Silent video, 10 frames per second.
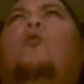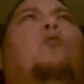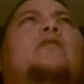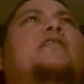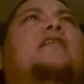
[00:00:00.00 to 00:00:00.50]

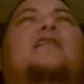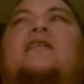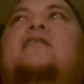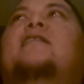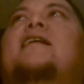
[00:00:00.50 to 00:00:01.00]
what the?
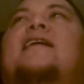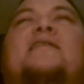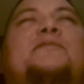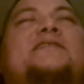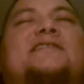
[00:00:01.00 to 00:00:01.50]

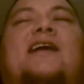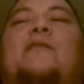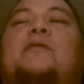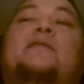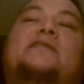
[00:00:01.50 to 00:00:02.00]
And we
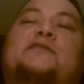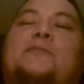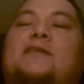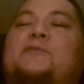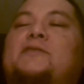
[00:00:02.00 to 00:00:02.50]
stop, and I'm like, just
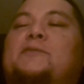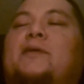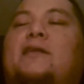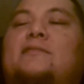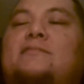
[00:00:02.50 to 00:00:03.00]
messing with you,
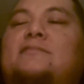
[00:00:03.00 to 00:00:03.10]
bud.